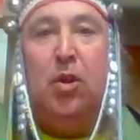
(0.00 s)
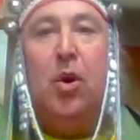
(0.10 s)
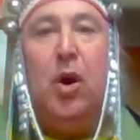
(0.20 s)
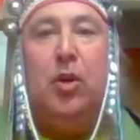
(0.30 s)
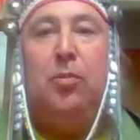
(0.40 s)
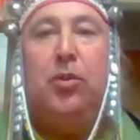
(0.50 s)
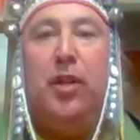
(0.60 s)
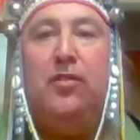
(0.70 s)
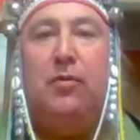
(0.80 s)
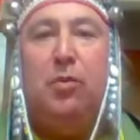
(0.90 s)
You know, I want to
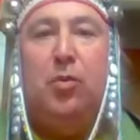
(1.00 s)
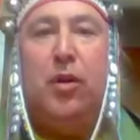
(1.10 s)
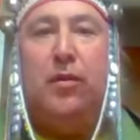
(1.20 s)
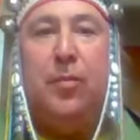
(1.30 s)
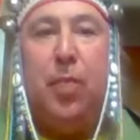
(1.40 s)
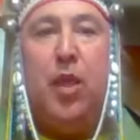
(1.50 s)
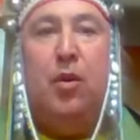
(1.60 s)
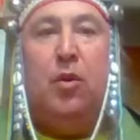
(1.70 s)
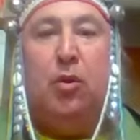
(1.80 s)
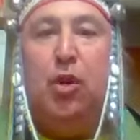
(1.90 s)
bless everyone.
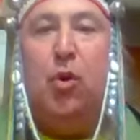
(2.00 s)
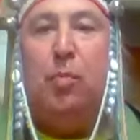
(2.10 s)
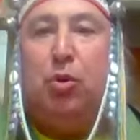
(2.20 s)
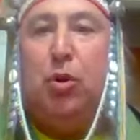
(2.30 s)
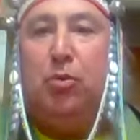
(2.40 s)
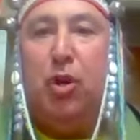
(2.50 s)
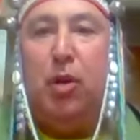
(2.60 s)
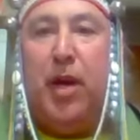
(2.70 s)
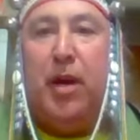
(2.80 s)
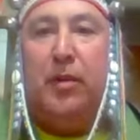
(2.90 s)
You know what Purim's
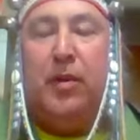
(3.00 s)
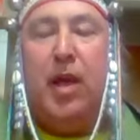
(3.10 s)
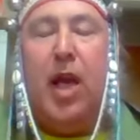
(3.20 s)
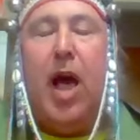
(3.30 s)
all about?